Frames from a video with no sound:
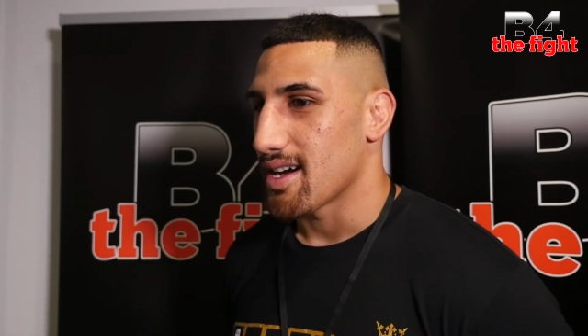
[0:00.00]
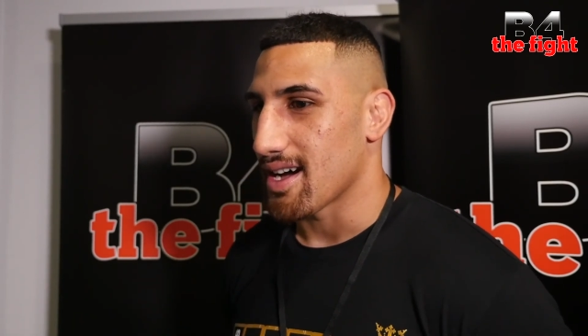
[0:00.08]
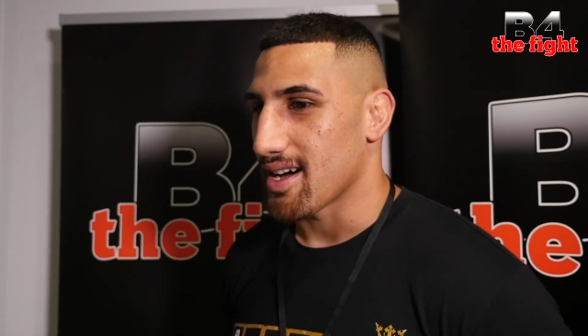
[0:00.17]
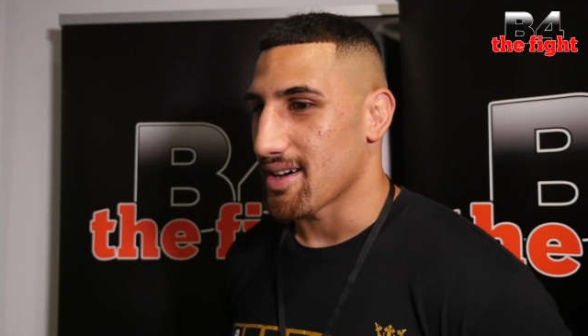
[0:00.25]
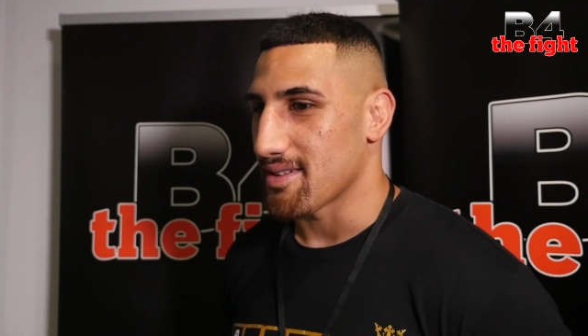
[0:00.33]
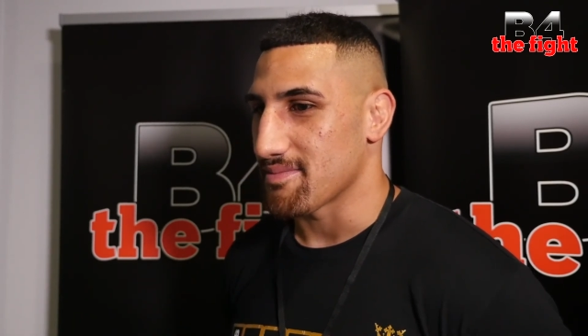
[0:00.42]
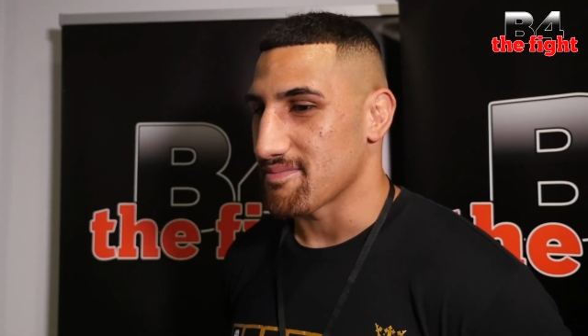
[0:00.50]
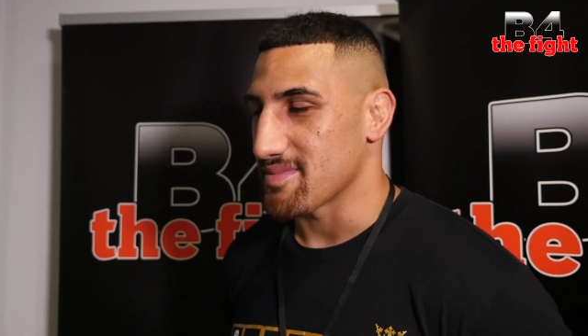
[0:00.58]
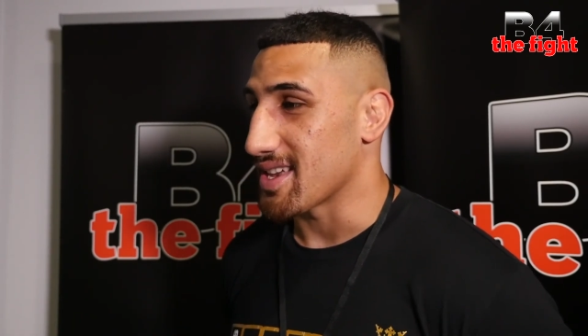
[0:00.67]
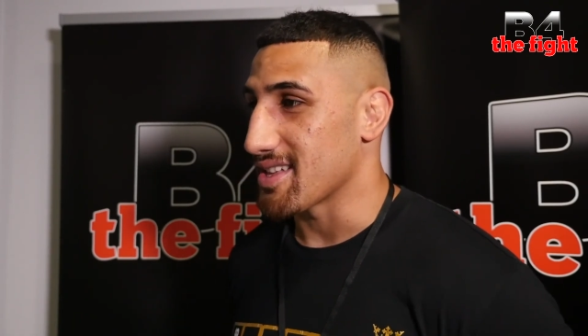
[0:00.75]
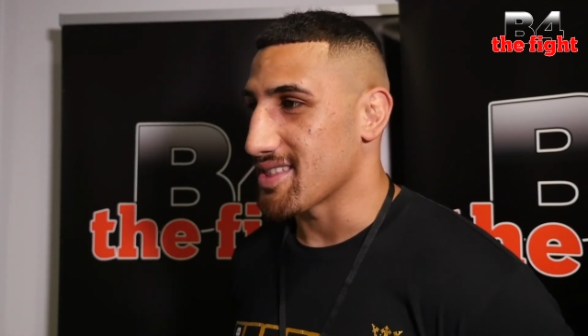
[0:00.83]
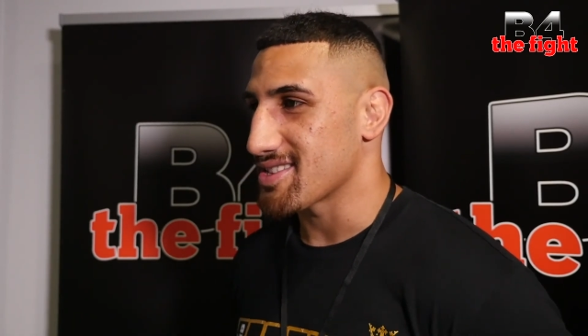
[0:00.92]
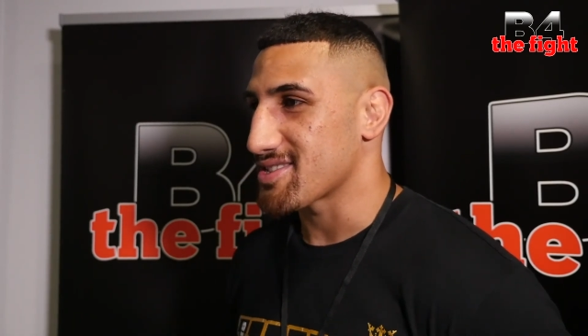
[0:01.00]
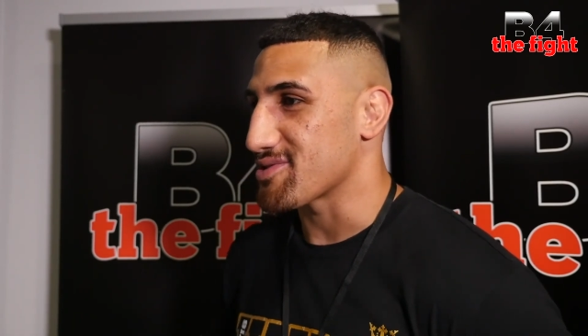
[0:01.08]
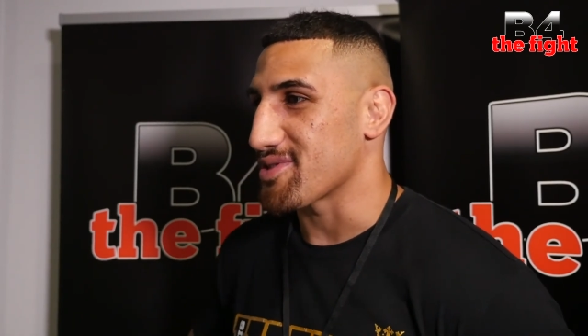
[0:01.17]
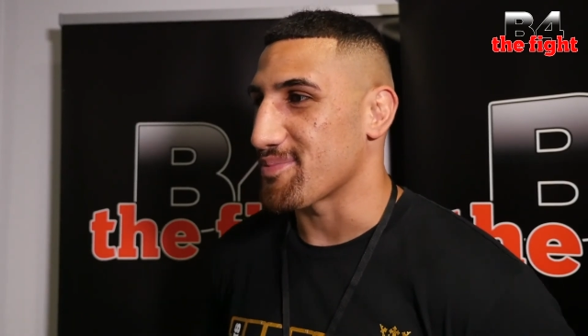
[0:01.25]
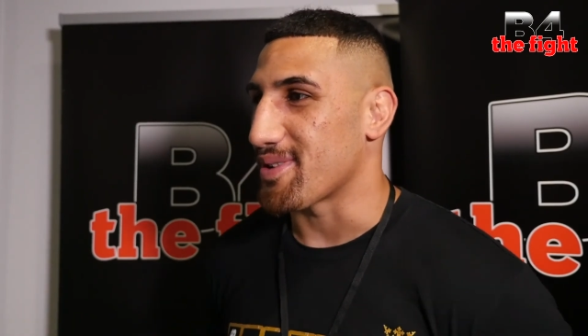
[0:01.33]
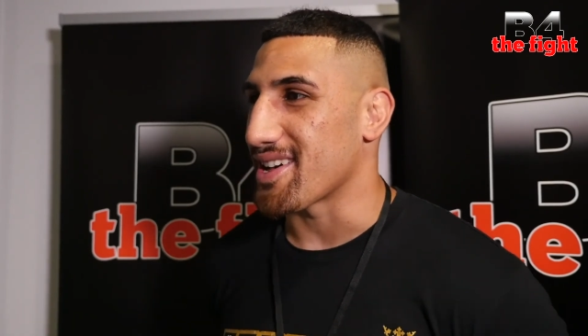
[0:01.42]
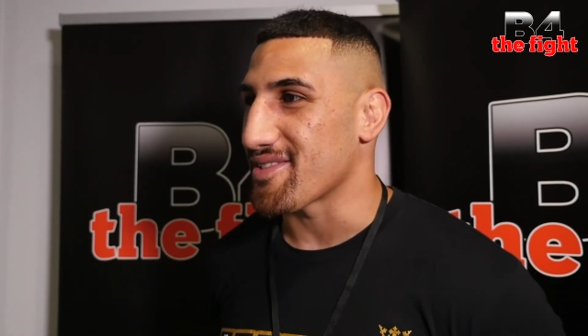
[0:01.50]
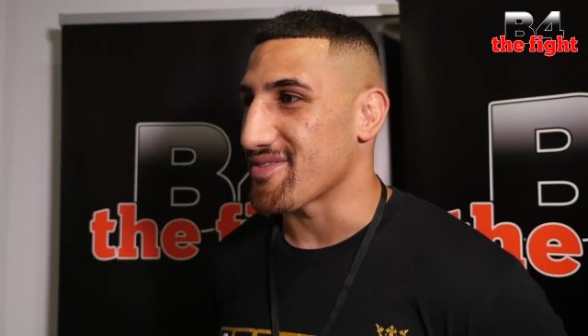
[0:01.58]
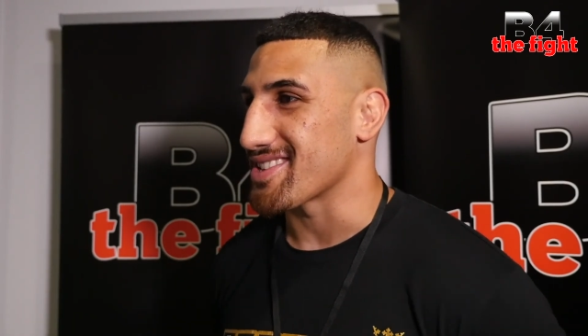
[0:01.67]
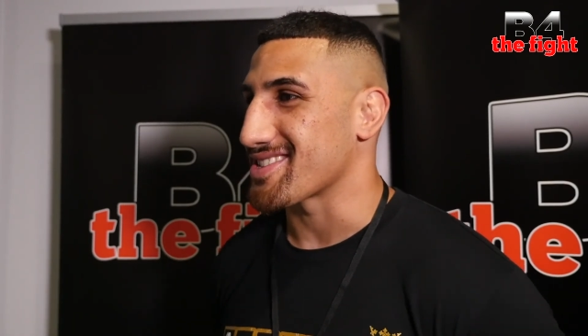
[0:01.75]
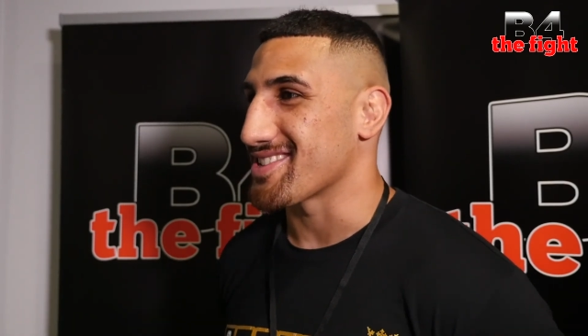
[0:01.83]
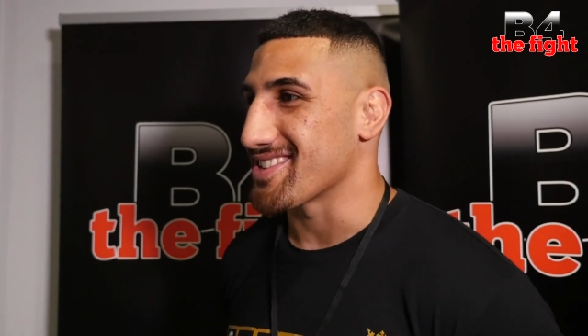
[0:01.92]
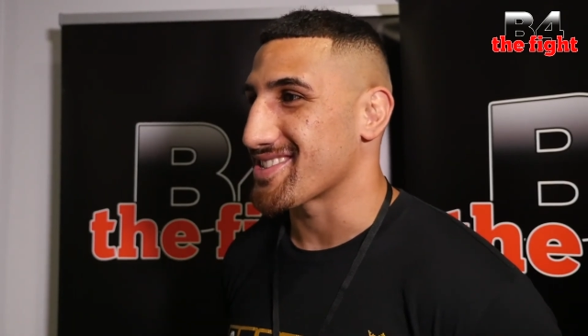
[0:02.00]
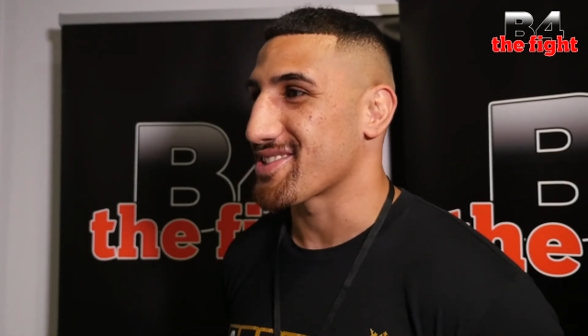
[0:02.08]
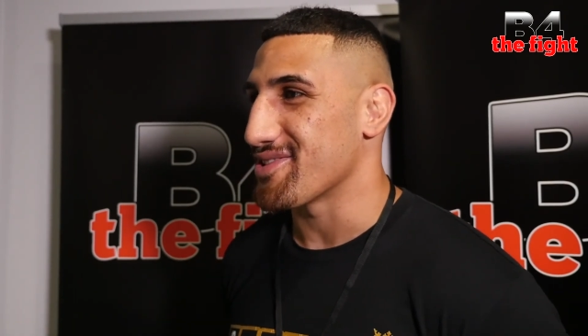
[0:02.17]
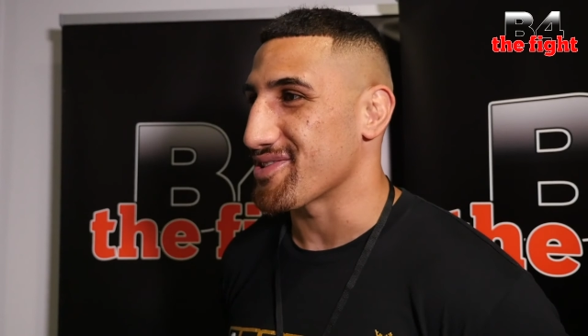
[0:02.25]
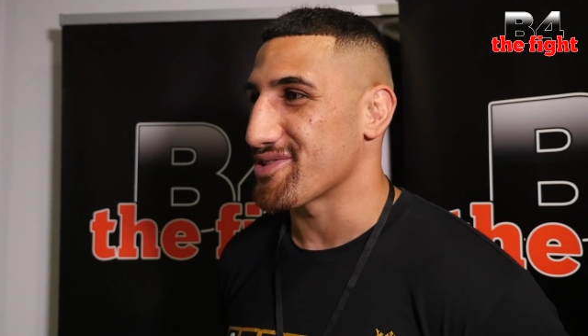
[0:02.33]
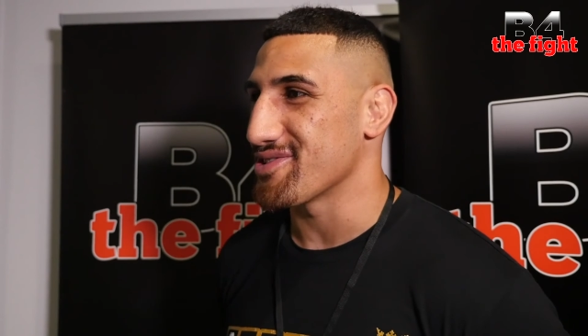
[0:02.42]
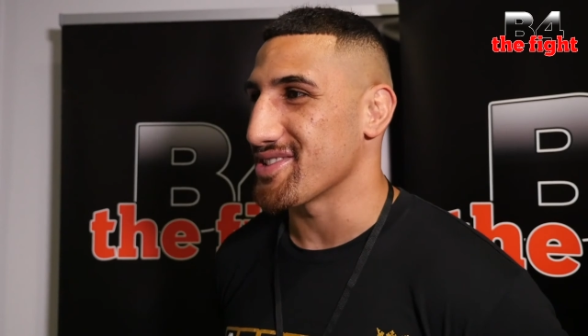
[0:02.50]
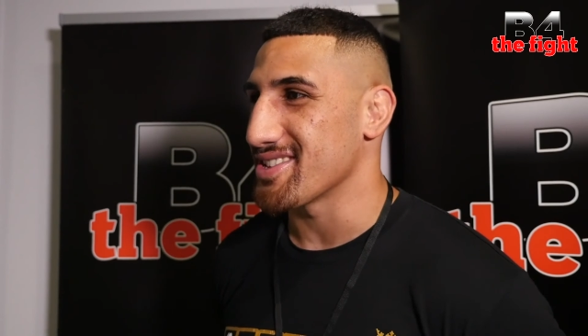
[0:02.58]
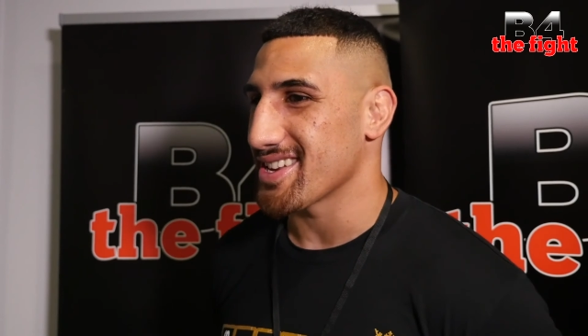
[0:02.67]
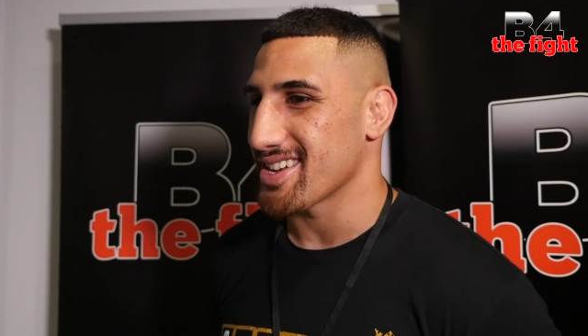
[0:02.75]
um, yeah, this is all a part of it. So it's gone good.